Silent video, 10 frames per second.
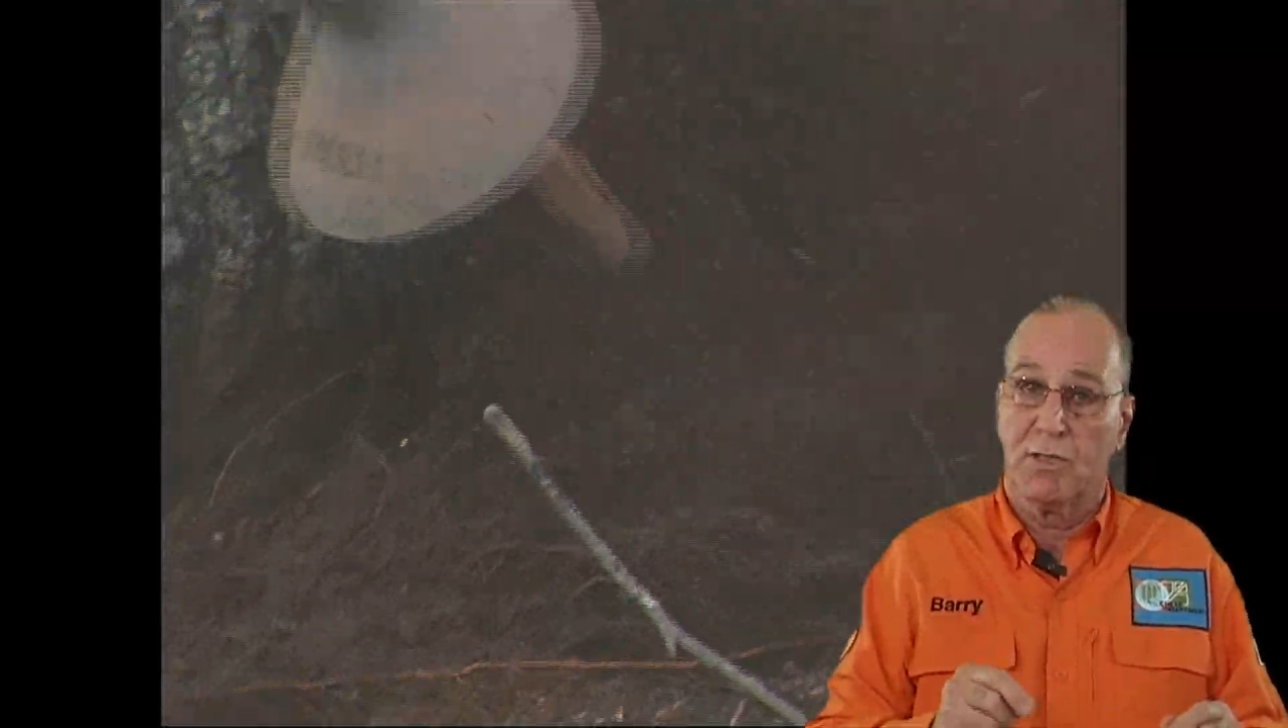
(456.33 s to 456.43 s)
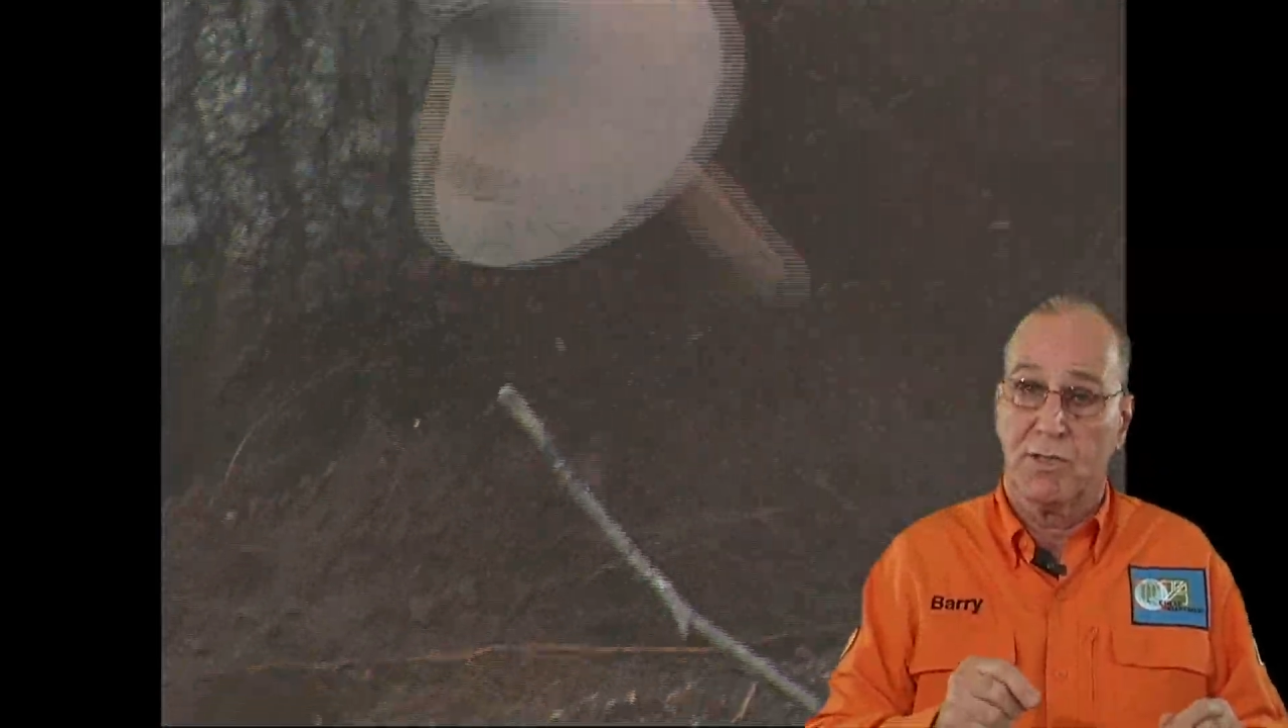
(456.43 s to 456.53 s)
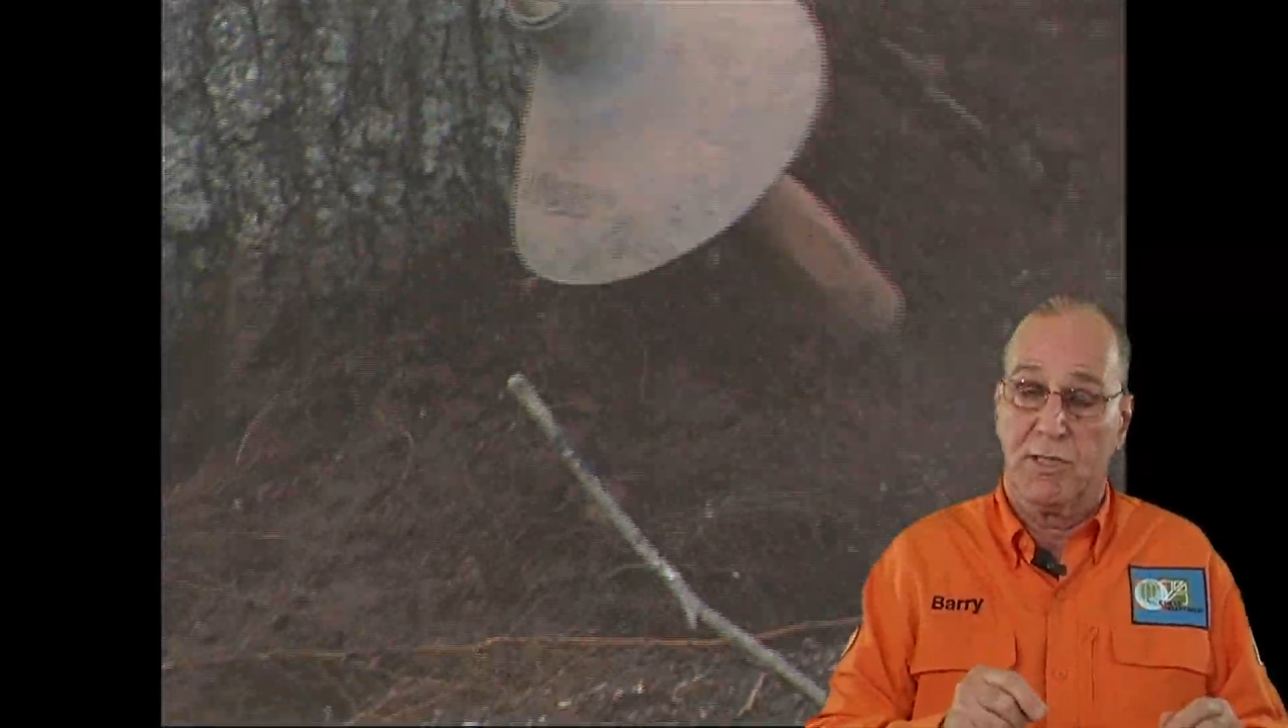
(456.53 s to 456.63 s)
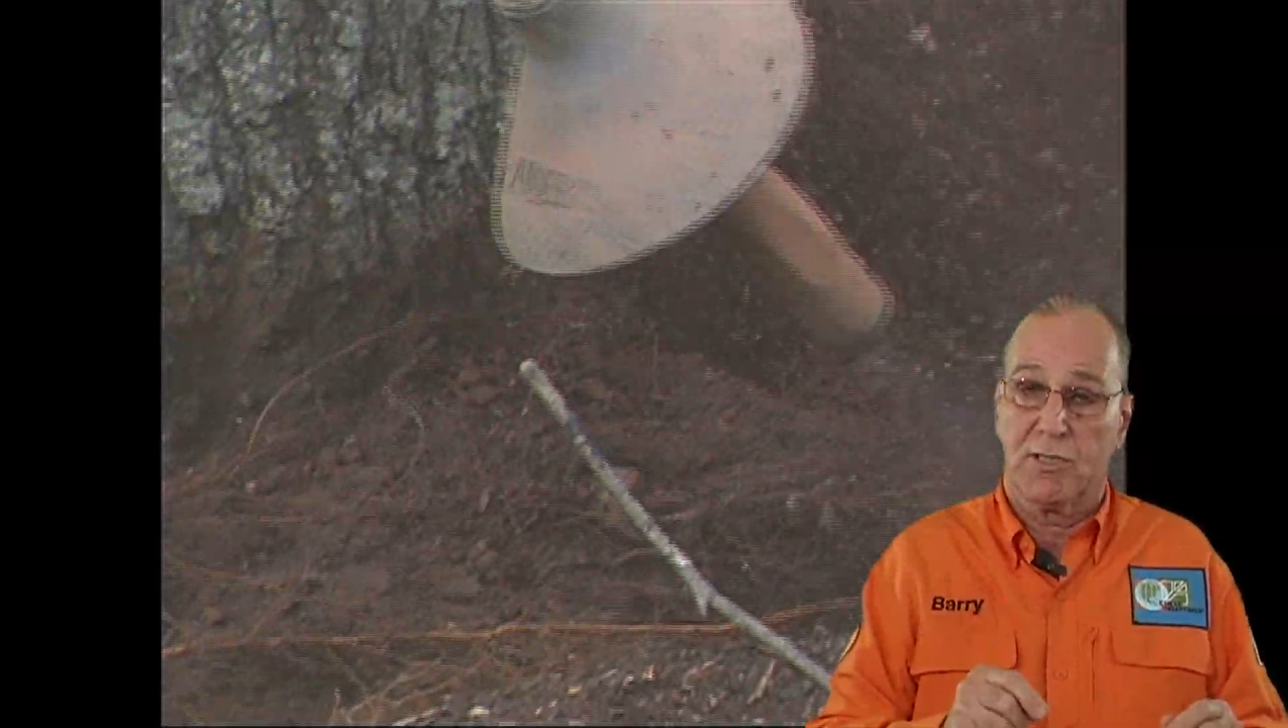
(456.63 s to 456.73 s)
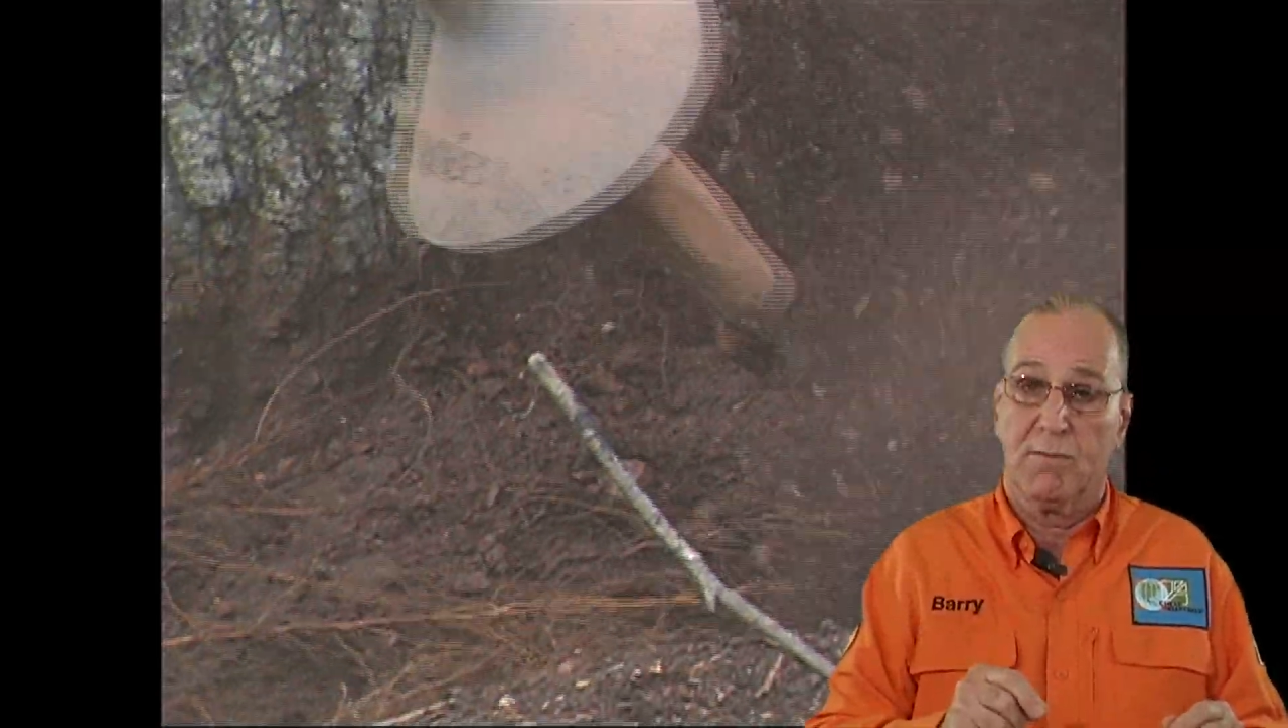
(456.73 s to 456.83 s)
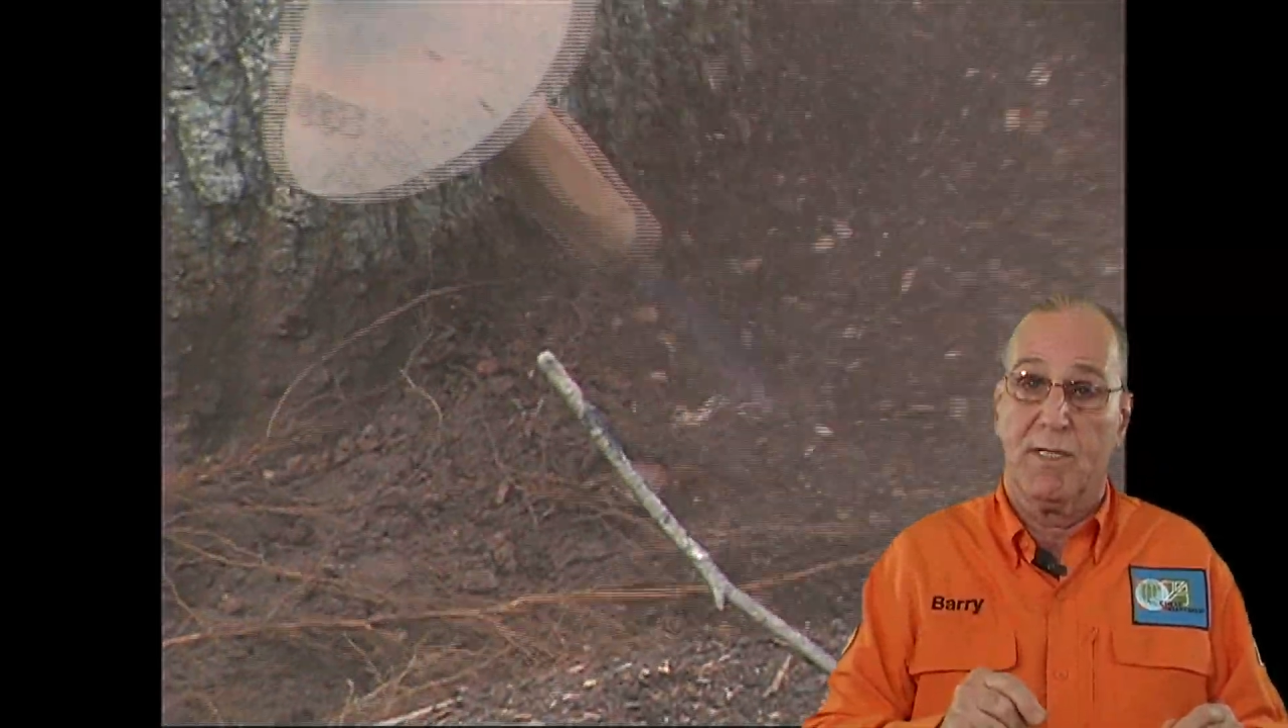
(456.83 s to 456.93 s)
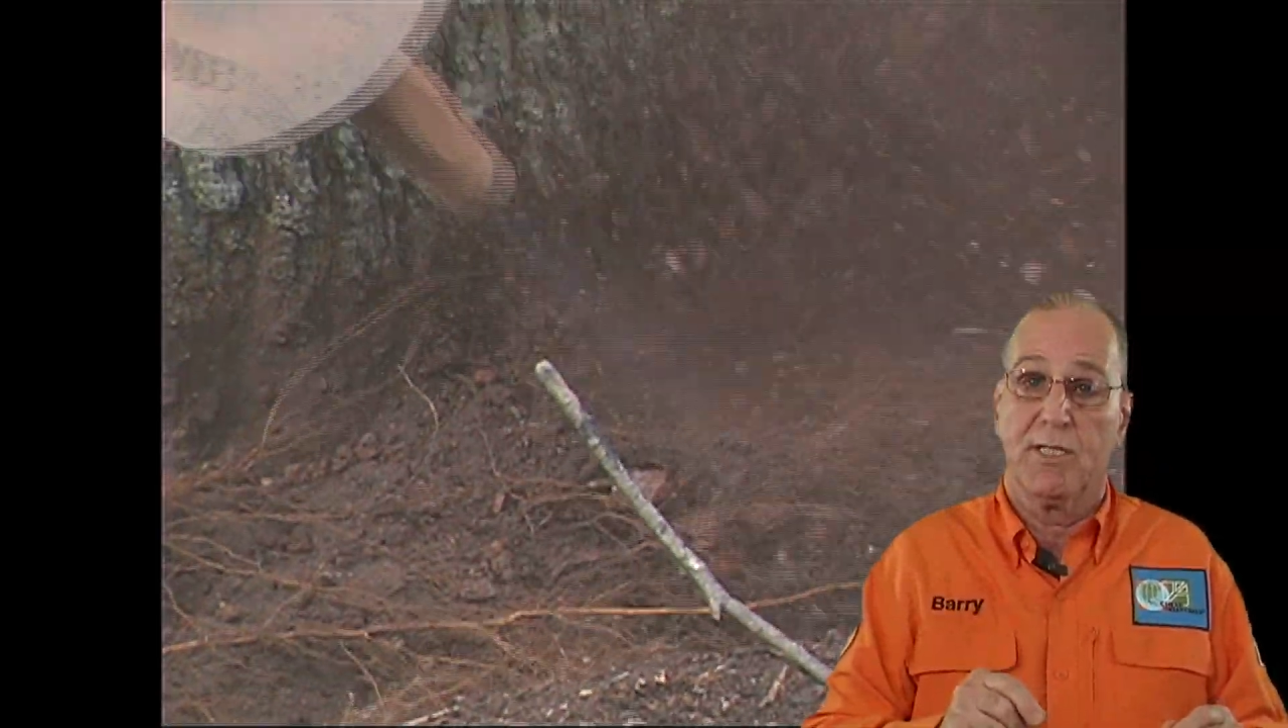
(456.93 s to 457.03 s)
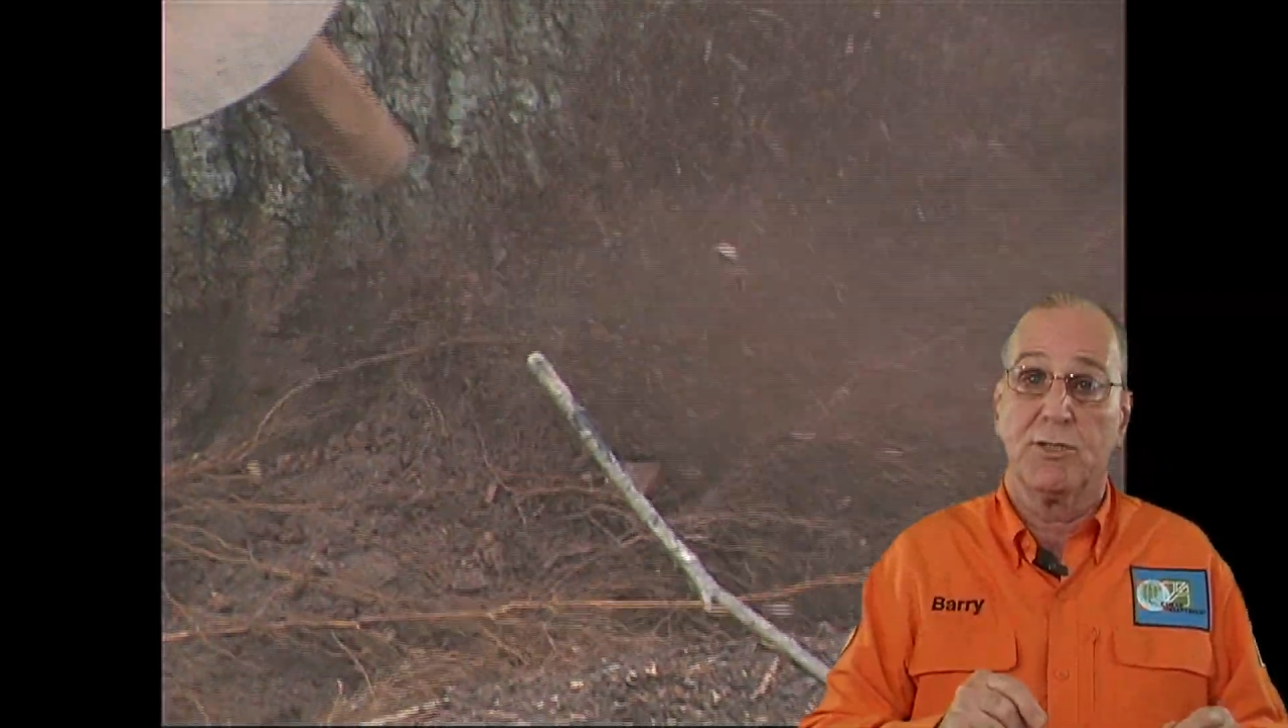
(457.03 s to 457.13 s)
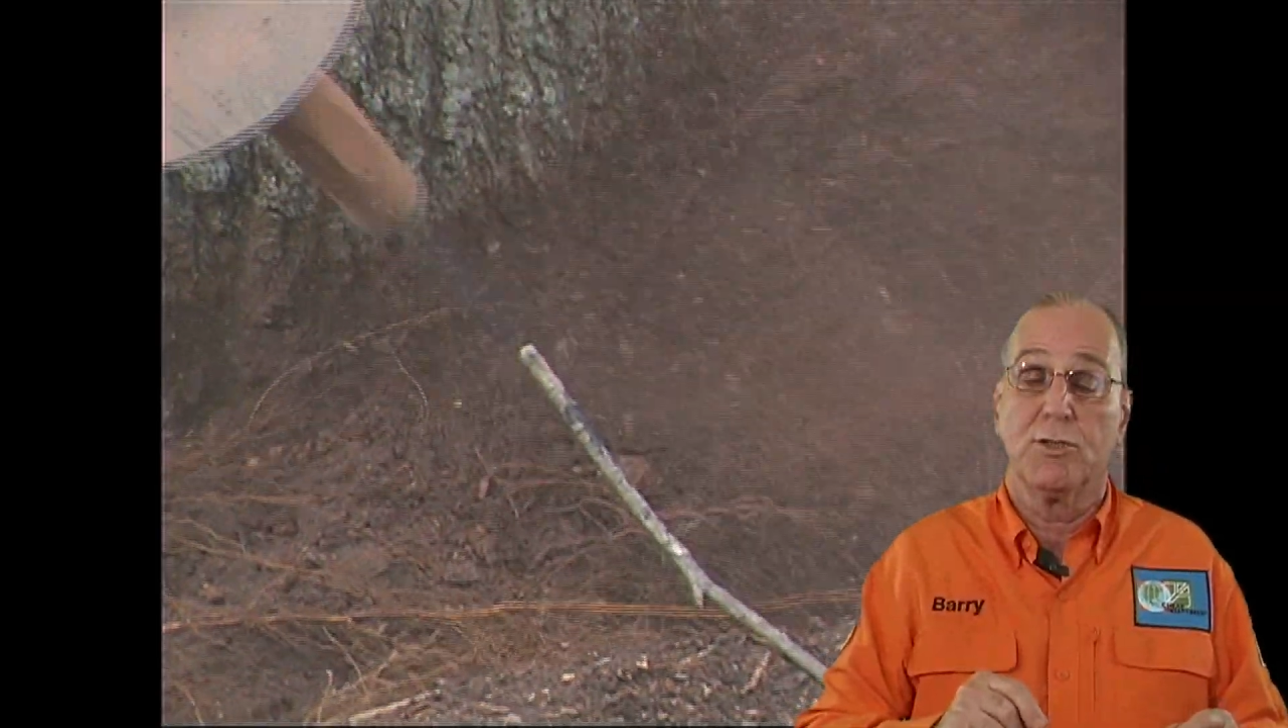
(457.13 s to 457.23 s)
system is,